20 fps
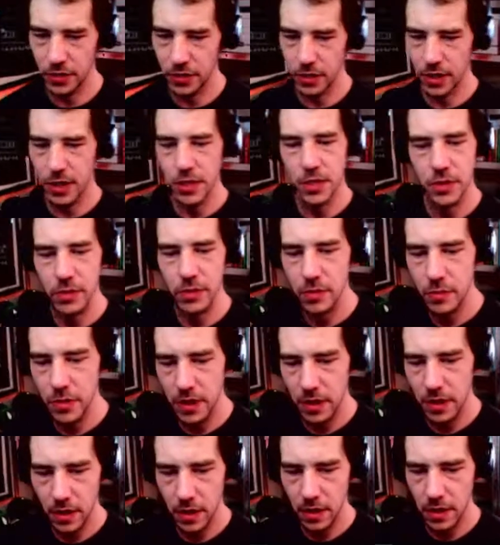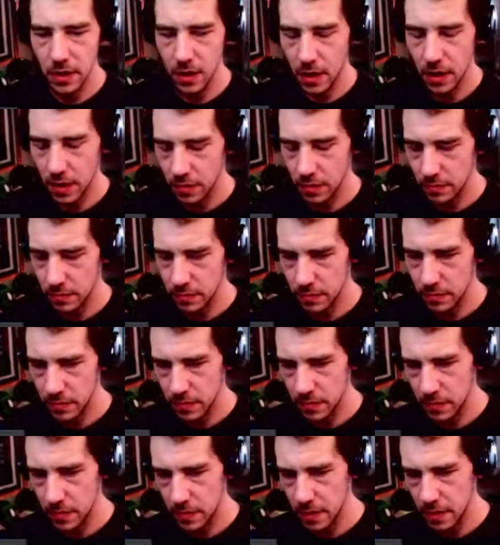Restream, I think,
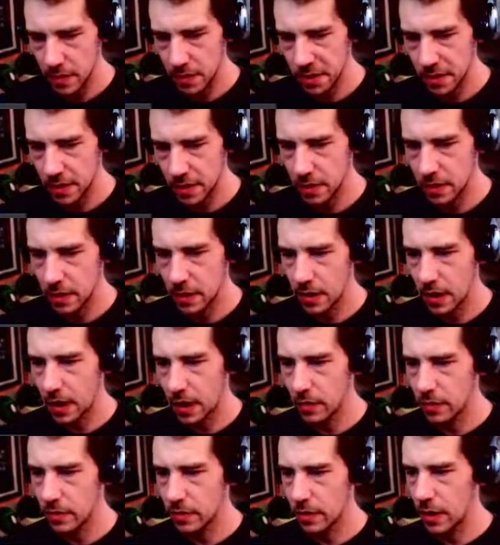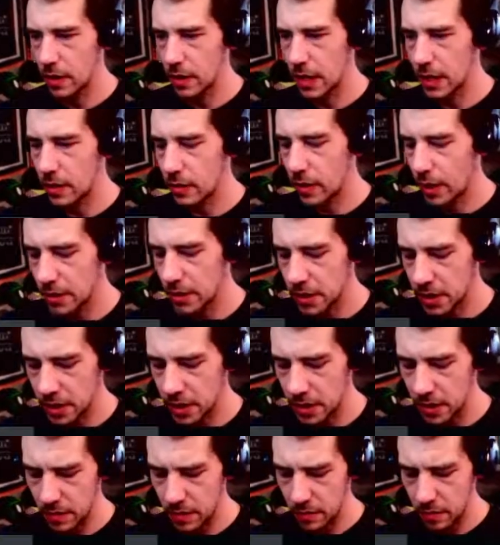because it'll now allow our
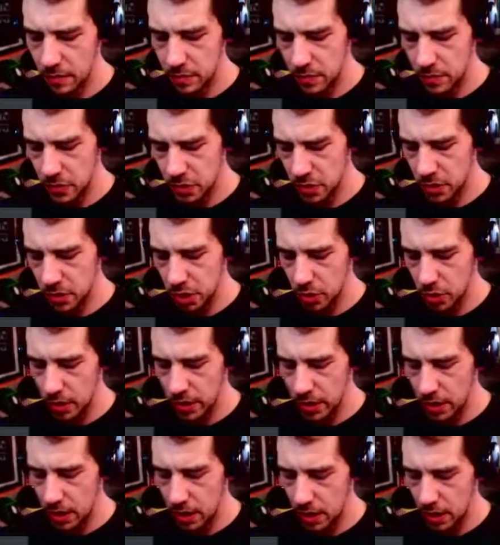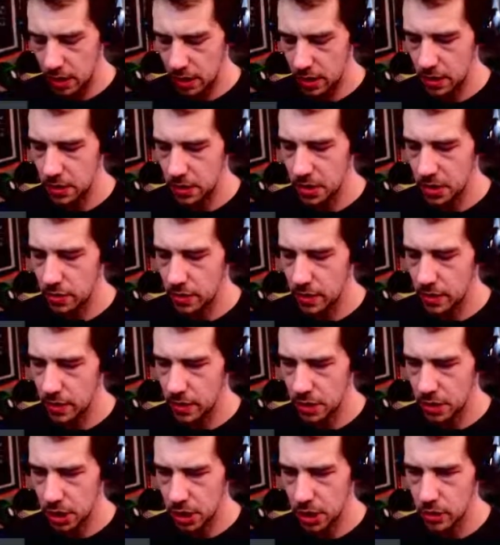team to join in and do the
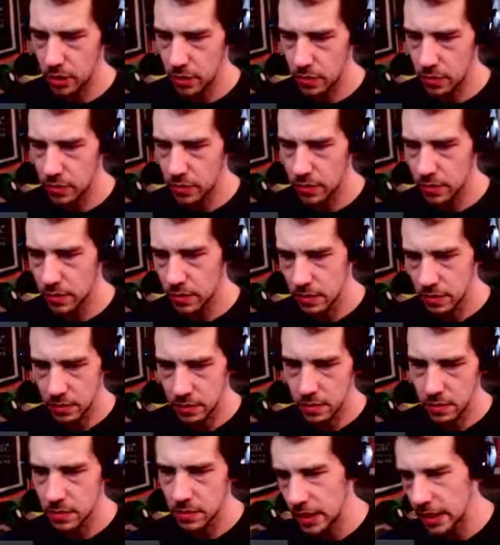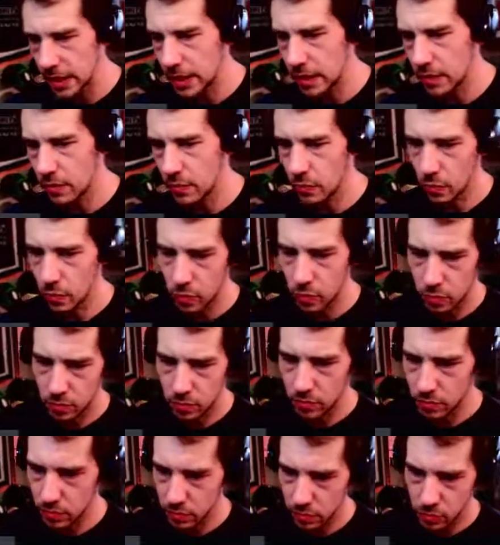show in
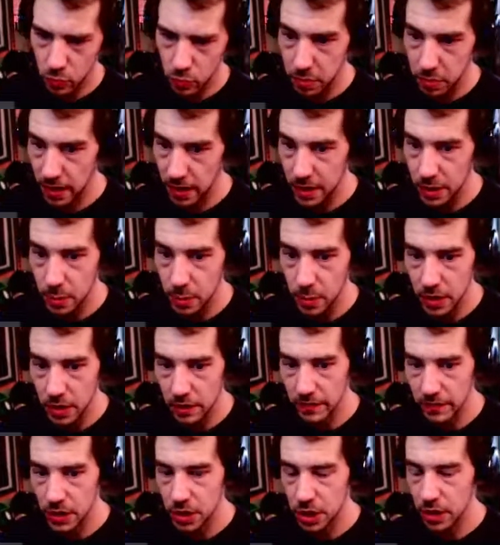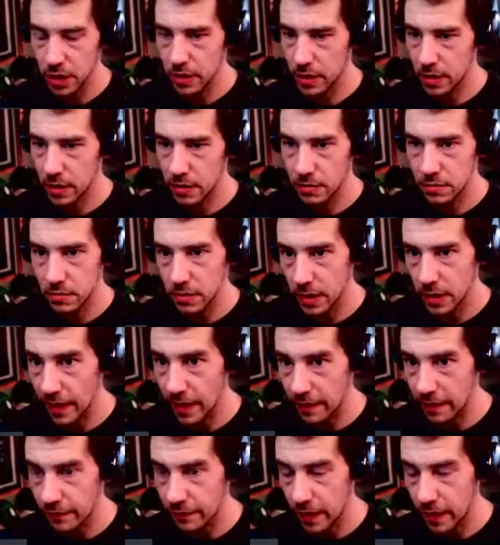replacement of each other. In
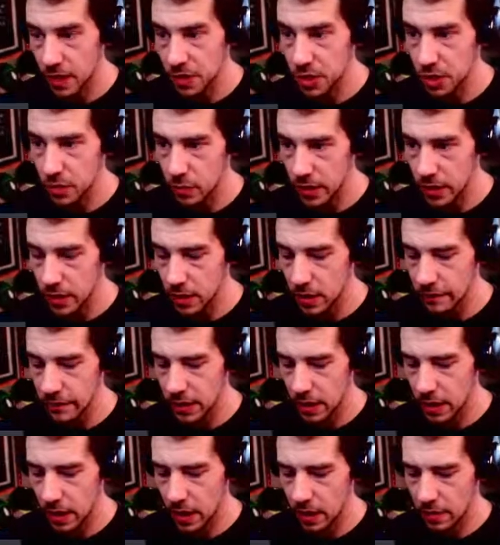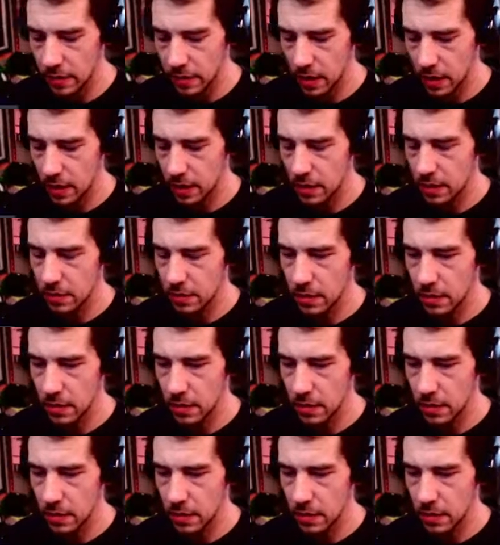that fashion, we could even get the